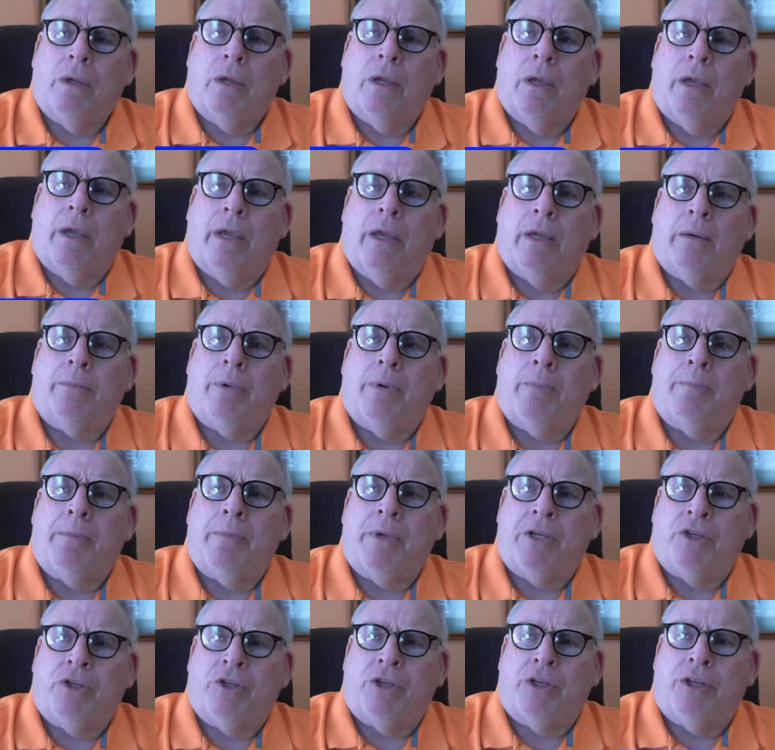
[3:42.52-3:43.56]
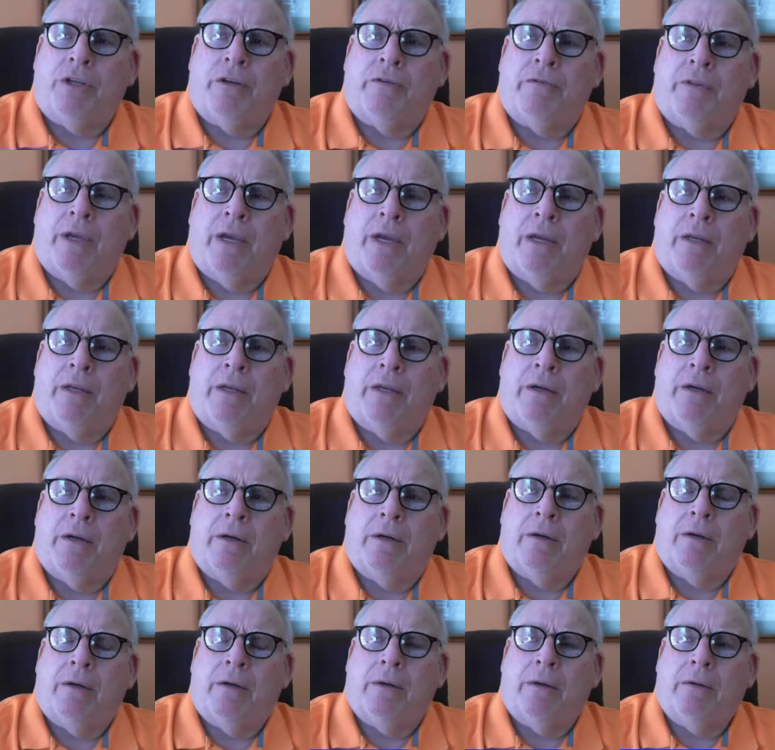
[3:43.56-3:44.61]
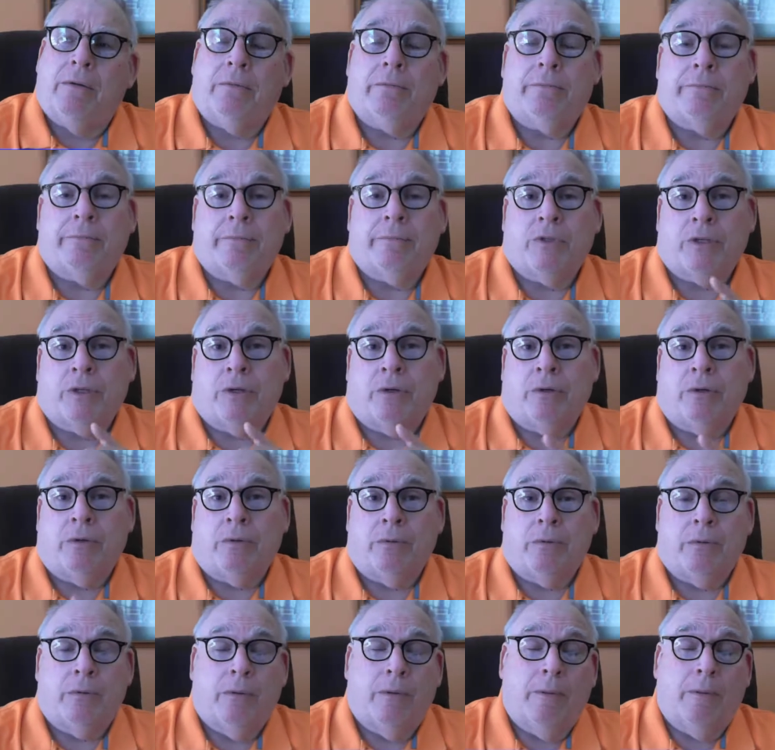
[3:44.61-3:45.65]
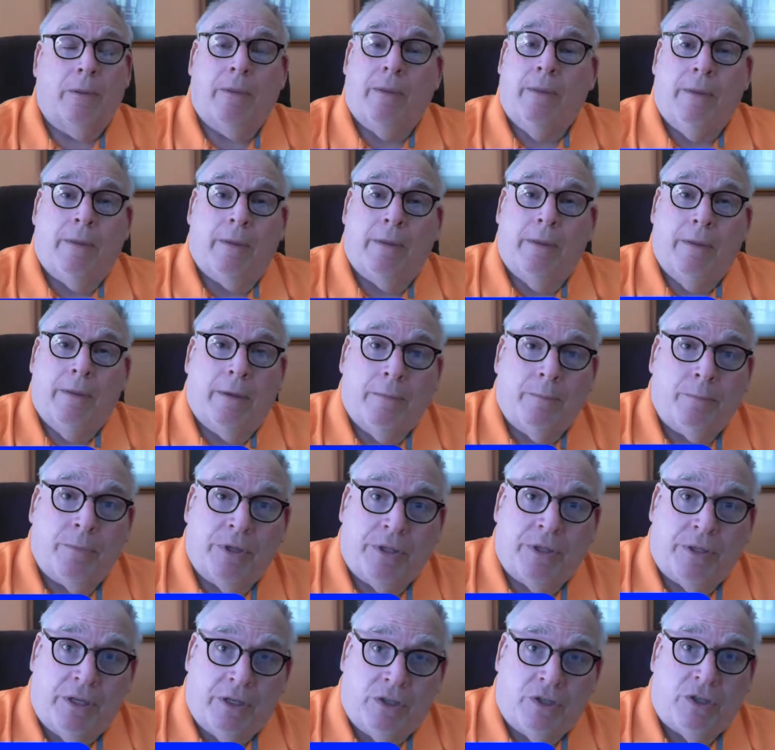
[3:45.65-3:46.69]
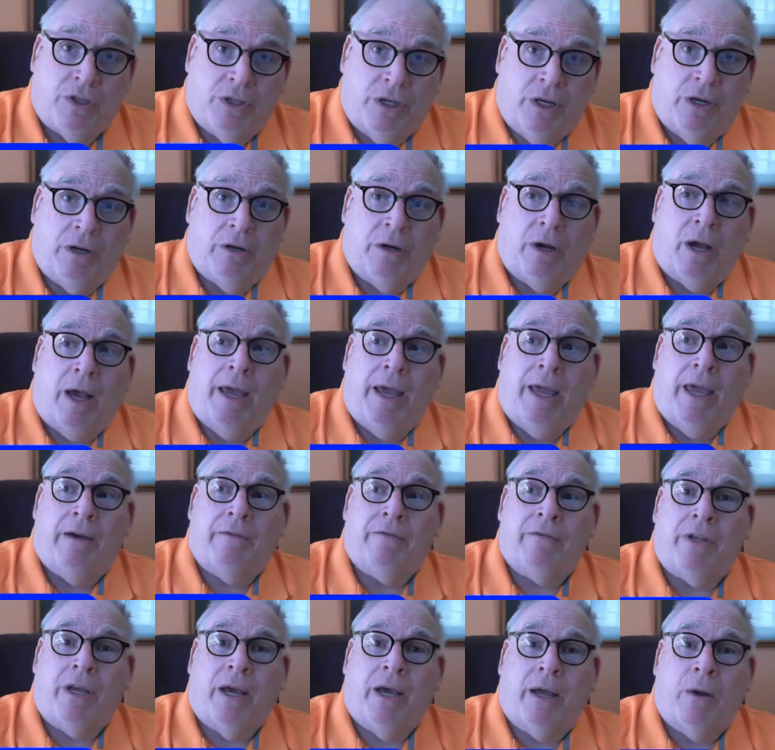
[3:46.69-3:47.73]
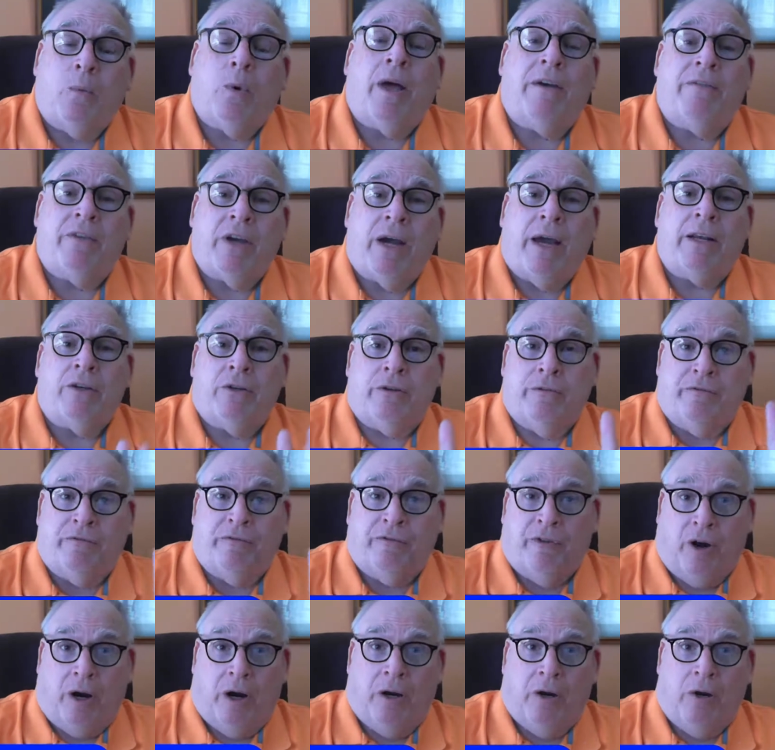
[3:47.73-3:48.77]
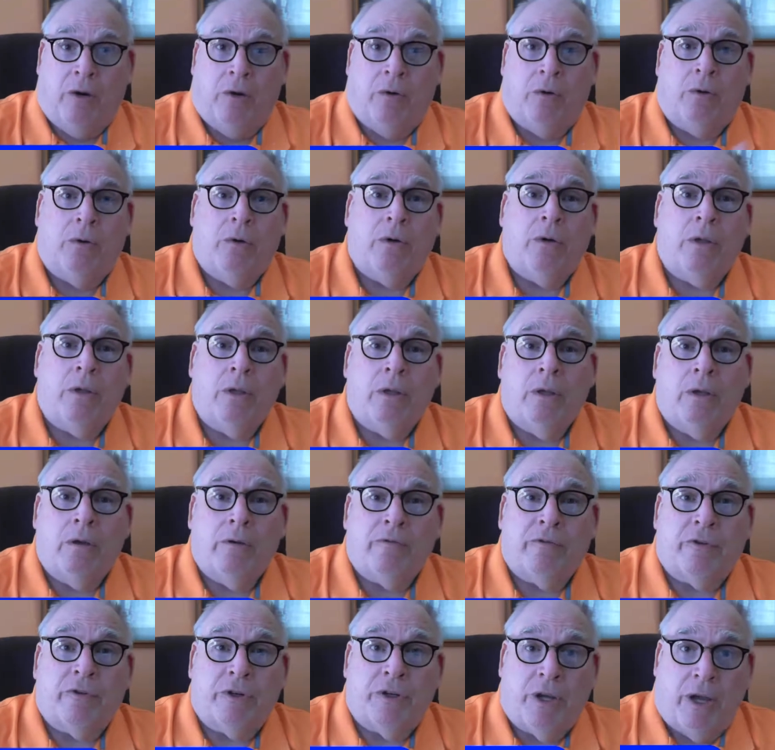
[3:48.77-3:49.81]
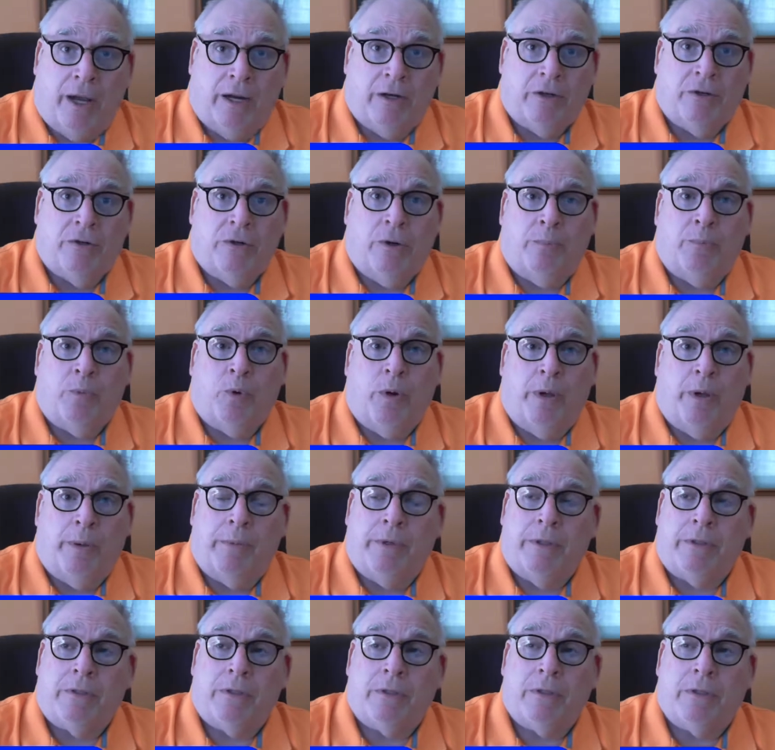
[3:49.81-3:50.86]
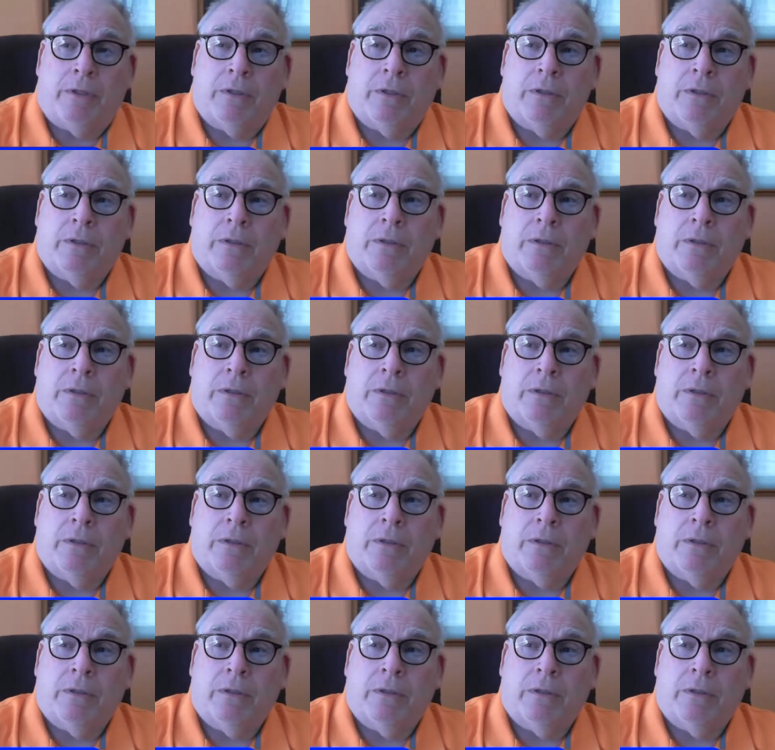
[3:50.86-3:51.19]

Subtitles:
and Bemidji of that year. So, but this year I have not, I've gotten to Fargo for doctor appointments.